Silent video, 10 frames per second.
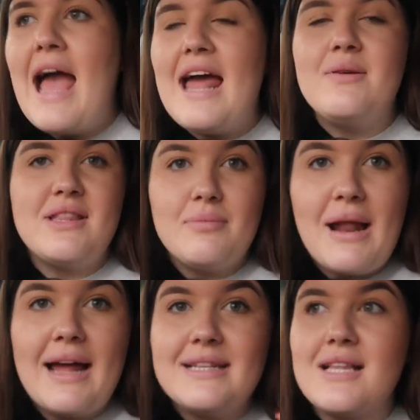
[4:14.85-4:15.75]
Anyway, the
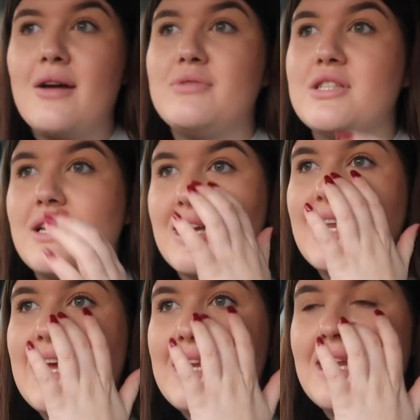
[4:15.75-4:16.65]
plan is that I'm just going to
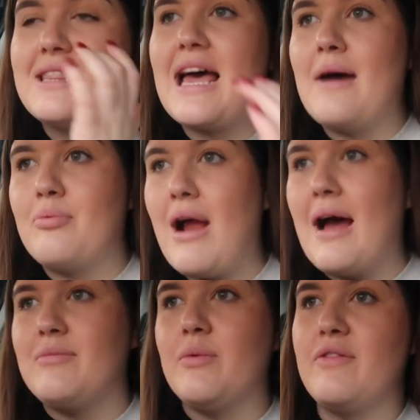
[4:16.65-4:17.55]
clean that
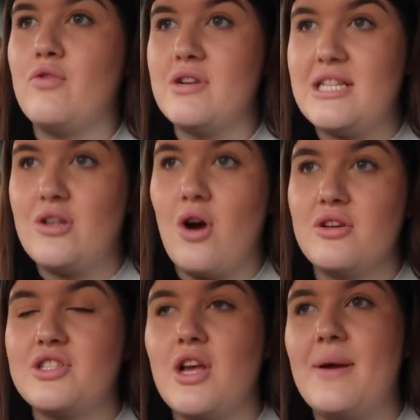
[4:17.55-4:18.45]
pram that we've already
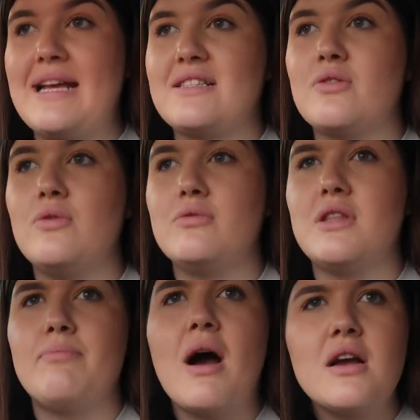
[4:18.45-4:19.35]
got. So it's called
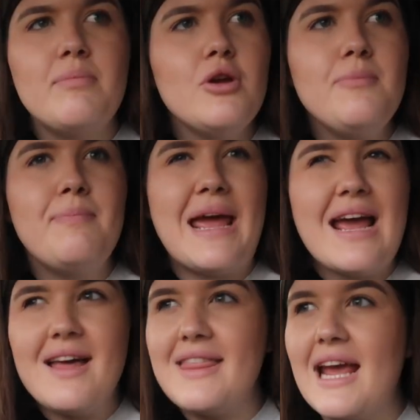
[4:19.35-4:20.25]
the Bugaboo
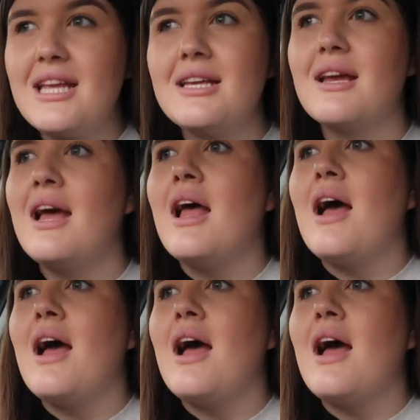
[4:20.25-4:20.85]
Bee, I think.